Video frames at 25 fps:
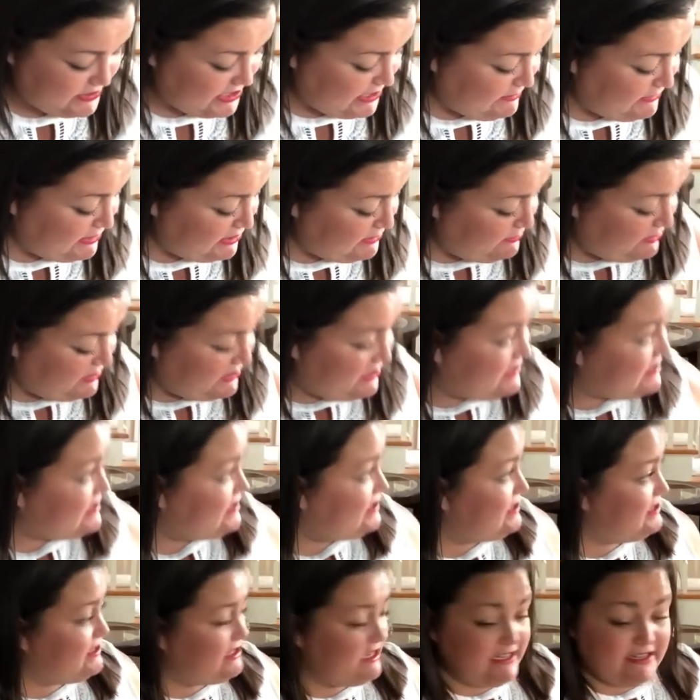I'm gonna put this
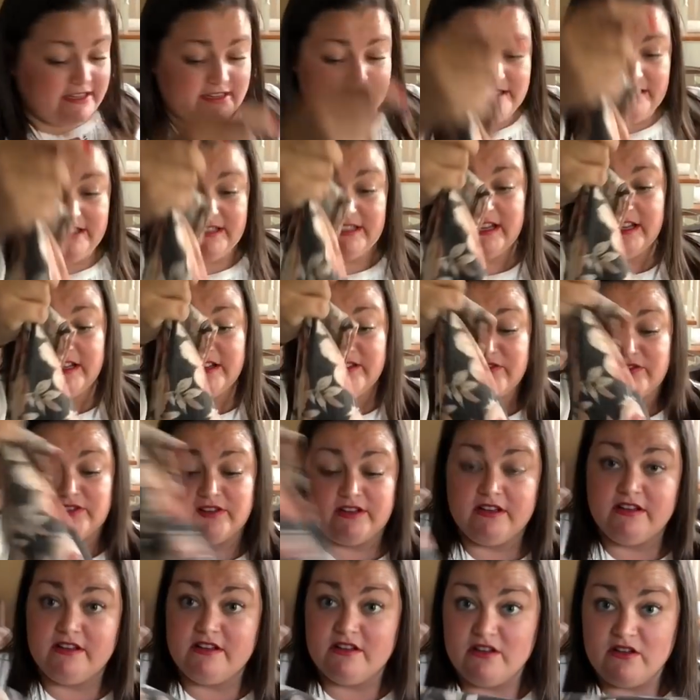to the side because it's kind of
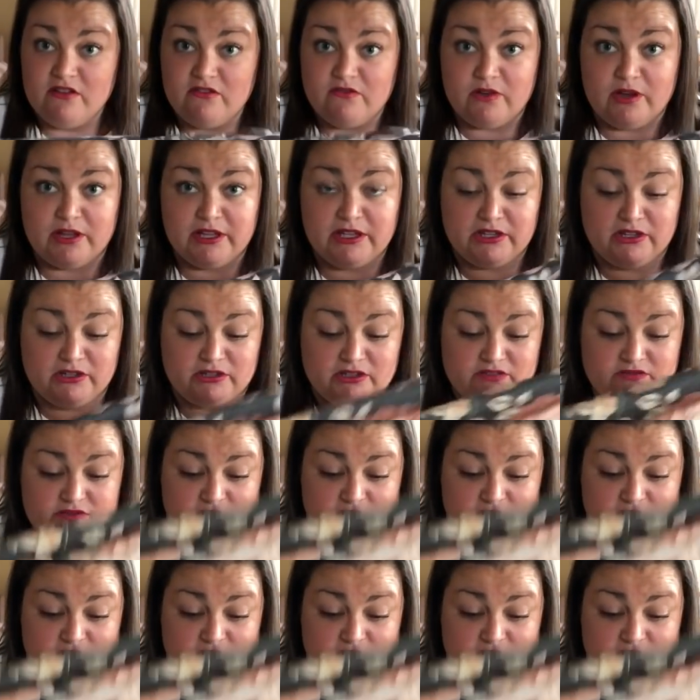falling all